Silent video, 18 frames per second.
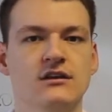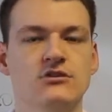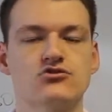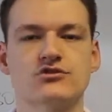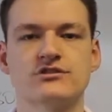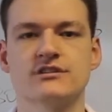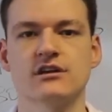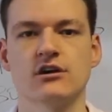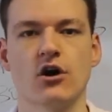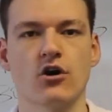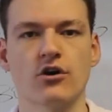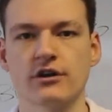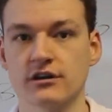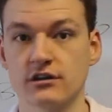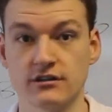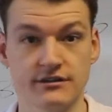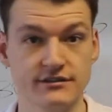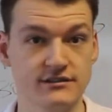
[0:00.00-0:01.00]
interesting
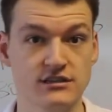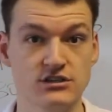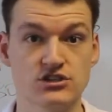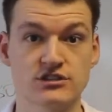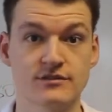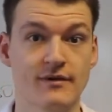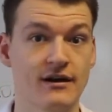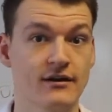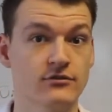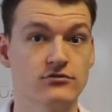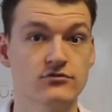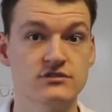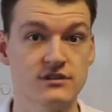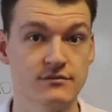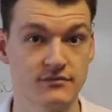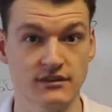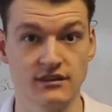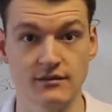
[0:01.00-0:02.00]
article that teaches them how to do
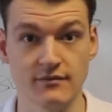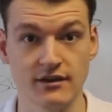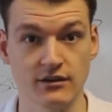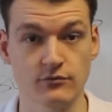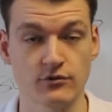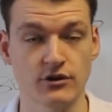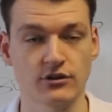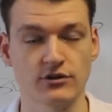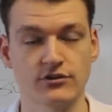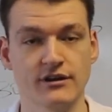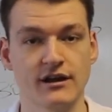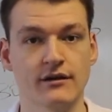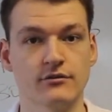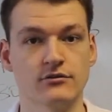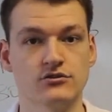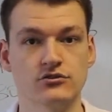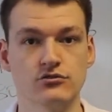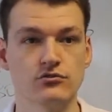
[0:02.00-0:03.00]
something they might want to learn how
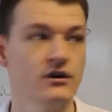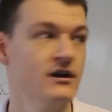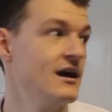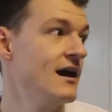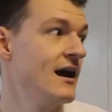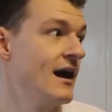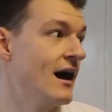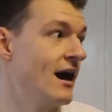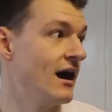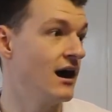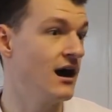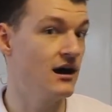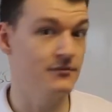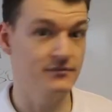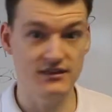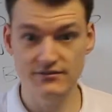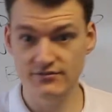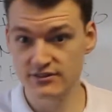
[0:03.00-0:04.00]
to do.
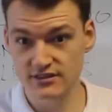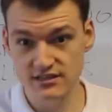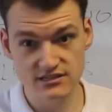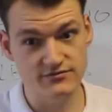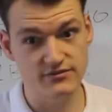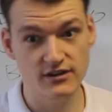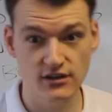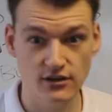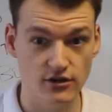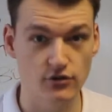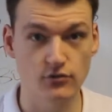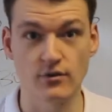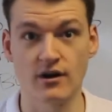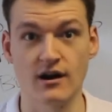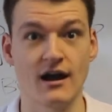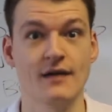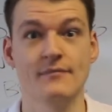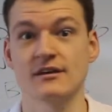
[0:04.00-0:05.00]
Even this video
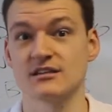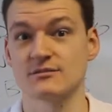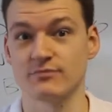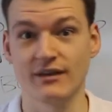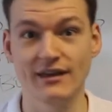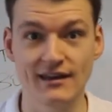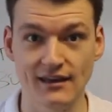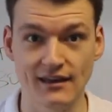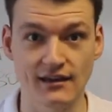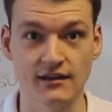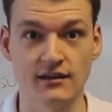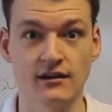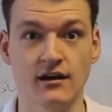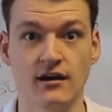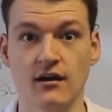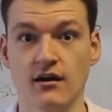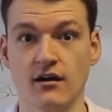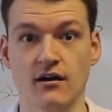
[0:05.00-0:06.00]
where I'm
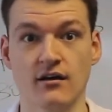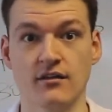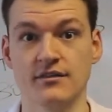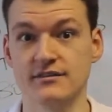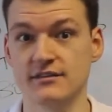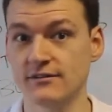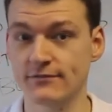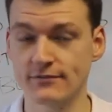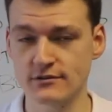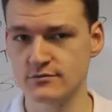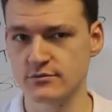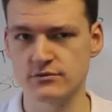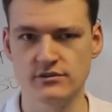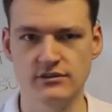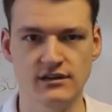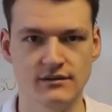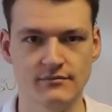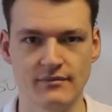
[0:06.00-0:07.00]
explaining the difference
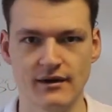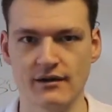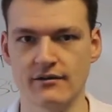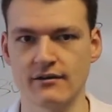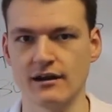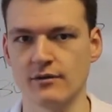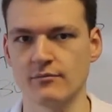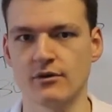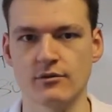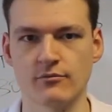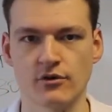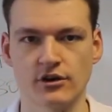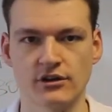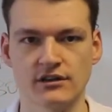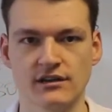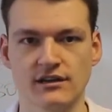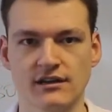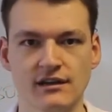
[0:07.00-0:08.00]
between inbound and outbound
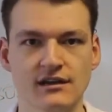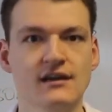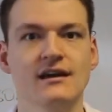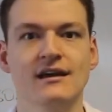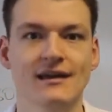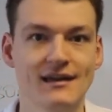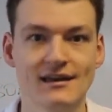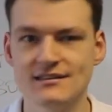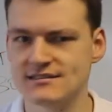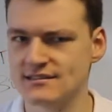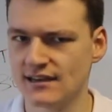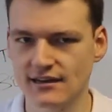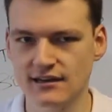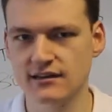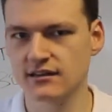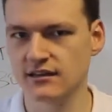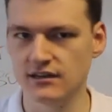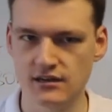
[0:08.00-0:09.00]
marketing is
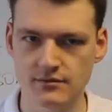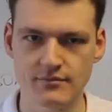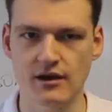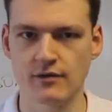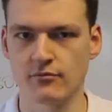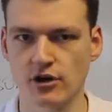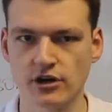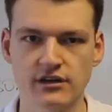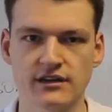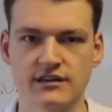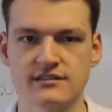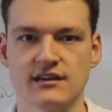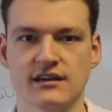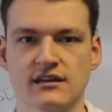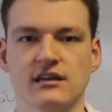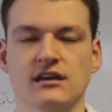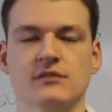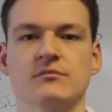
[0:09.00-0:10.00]
technically an inbound marketing
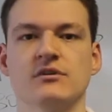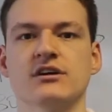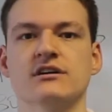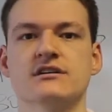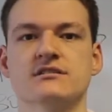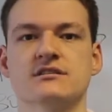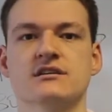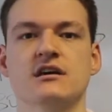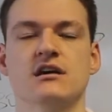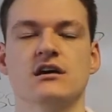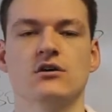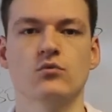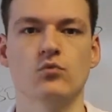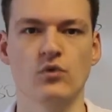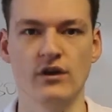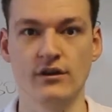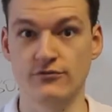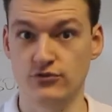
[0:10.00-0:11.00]
technique, because
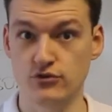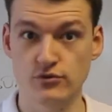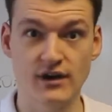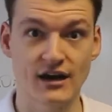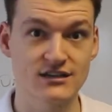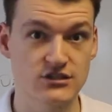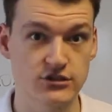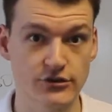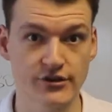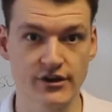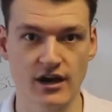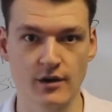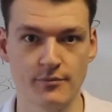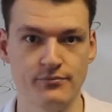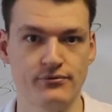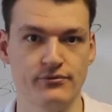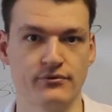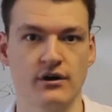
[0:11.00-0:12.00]
if you guys look
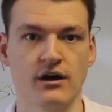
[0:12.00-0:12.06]
up